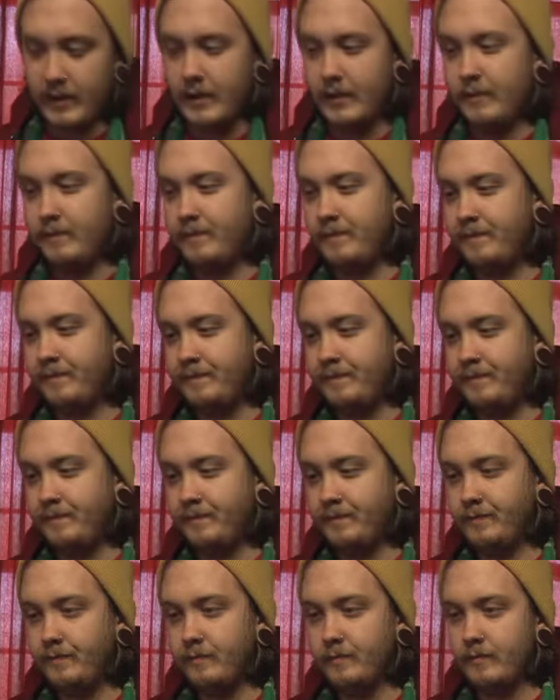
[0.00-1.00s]
a
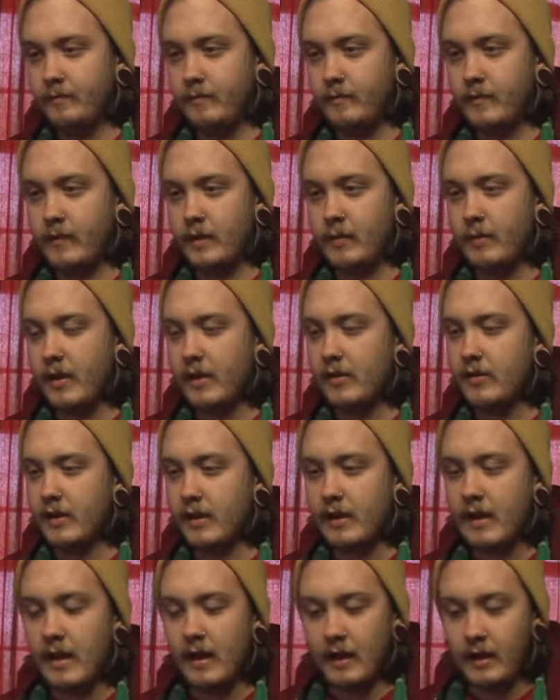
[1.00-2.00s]
Man, there's a
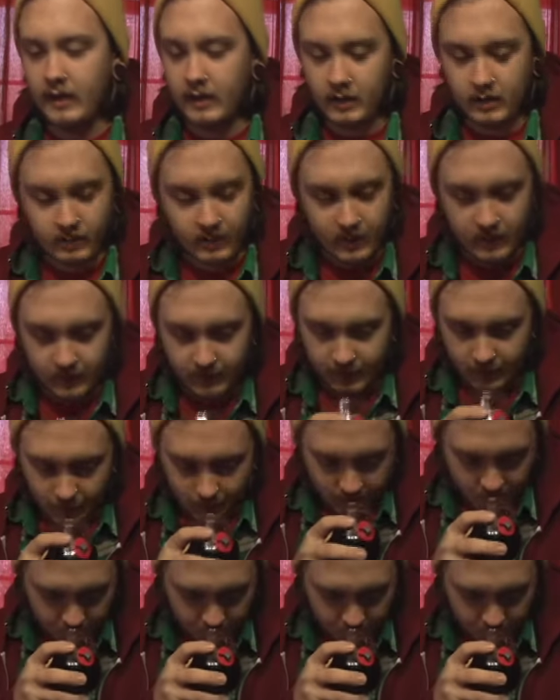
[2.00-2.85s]
candy smell in there.